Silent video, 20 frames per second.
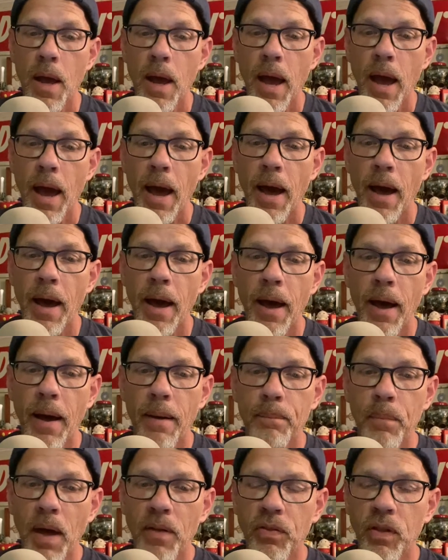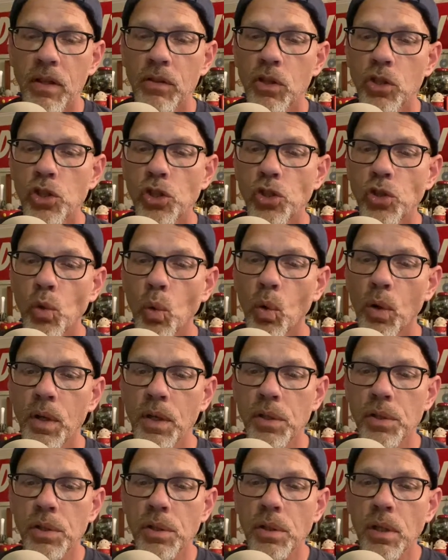Um, I think the
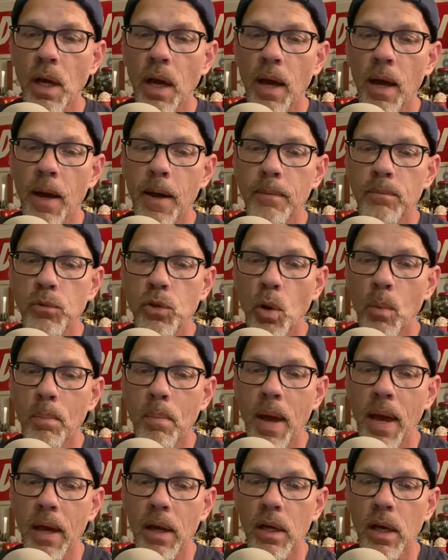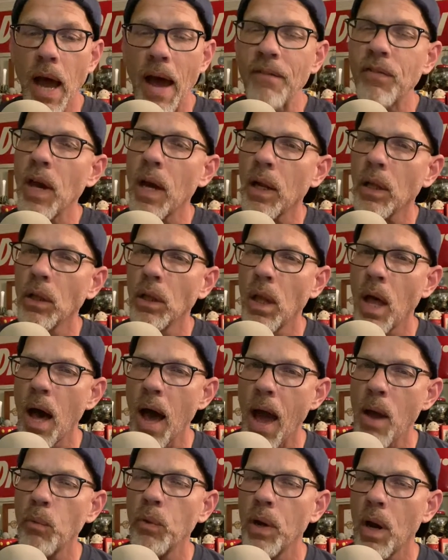shortest um, domain, I've got a lot.
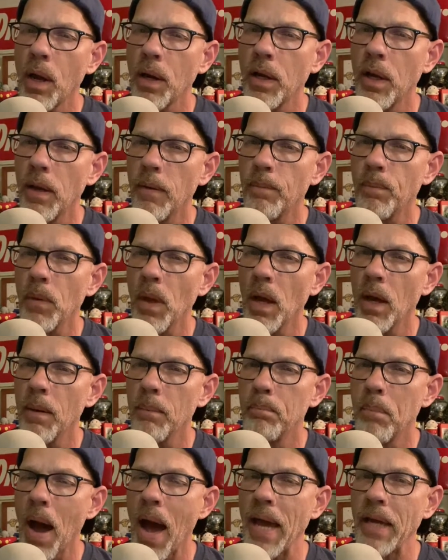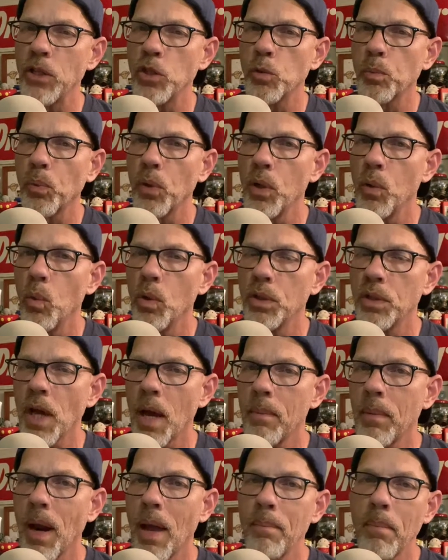I went on a, a buying spree one
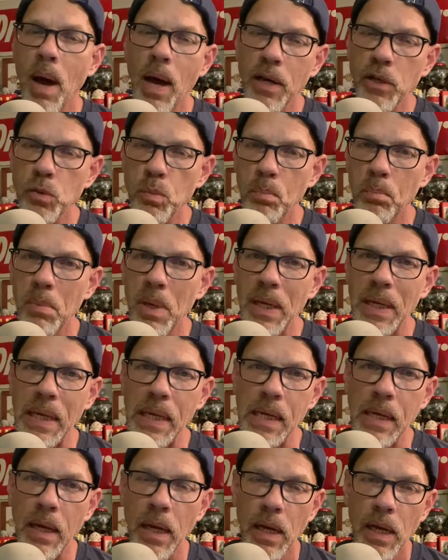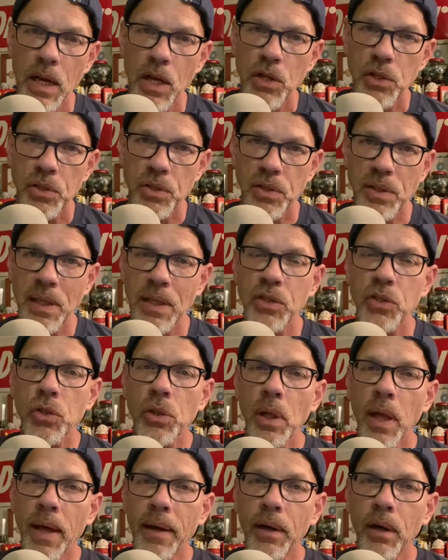time and I bought as many six
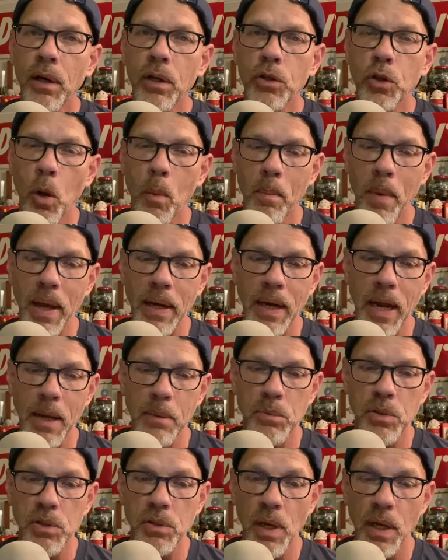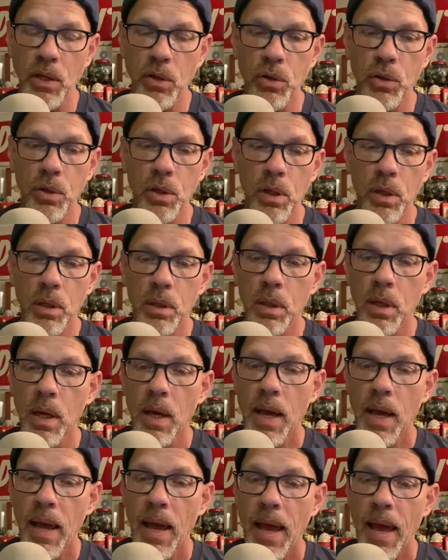letter domain names as I could
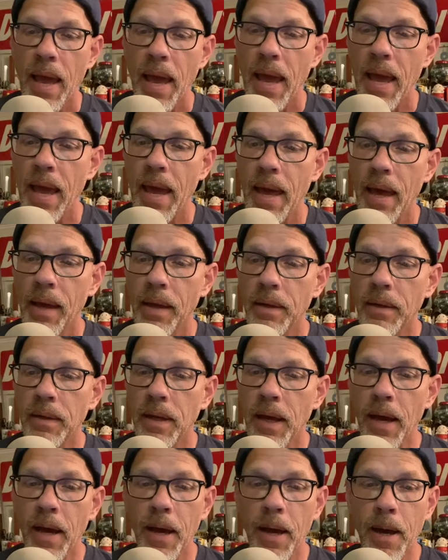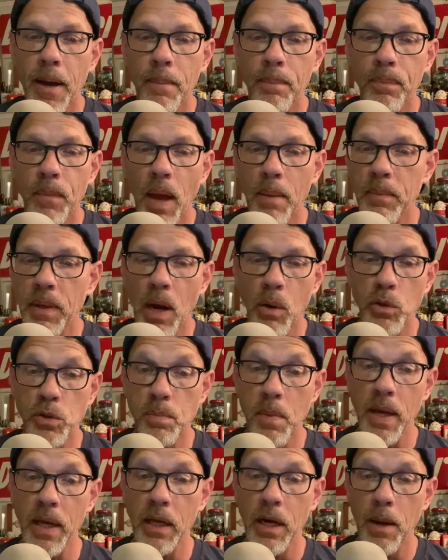and um, I mean, I was
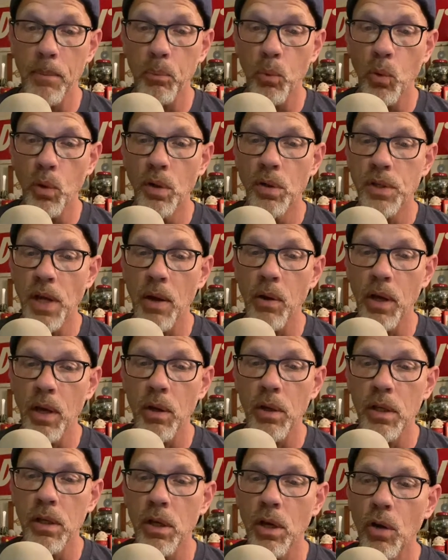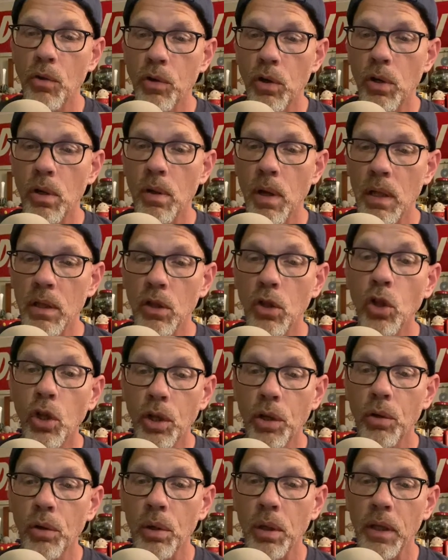making up words. I, you know, they're
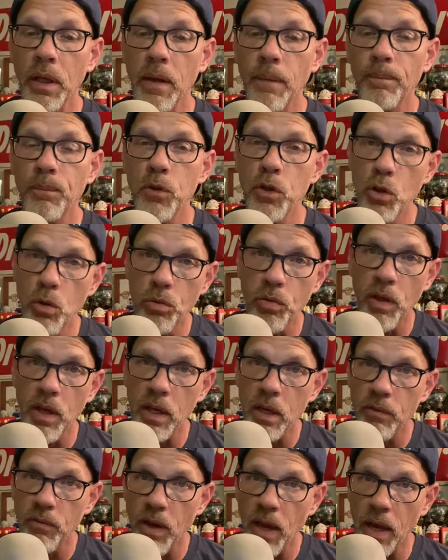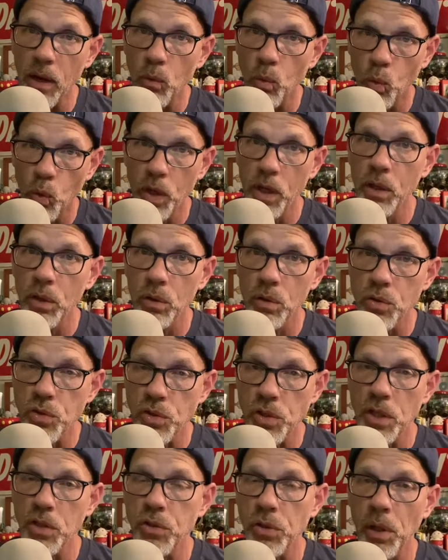literally, you think of a real
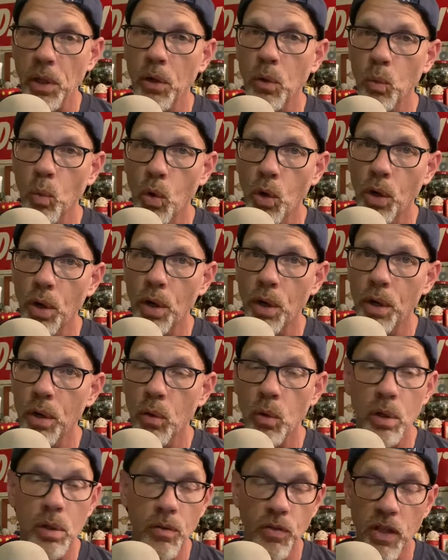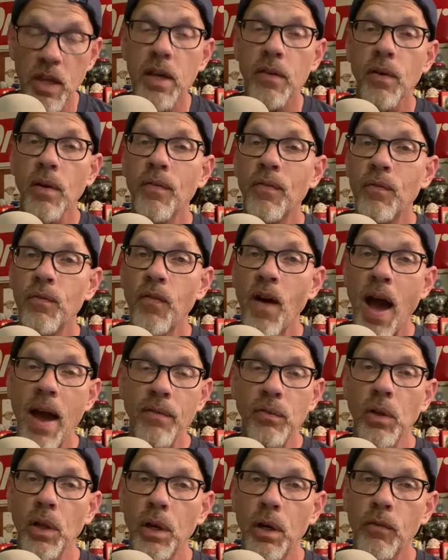six letter word or think of a five
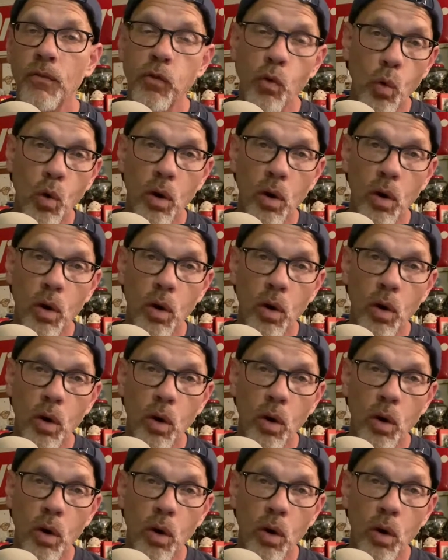letter, four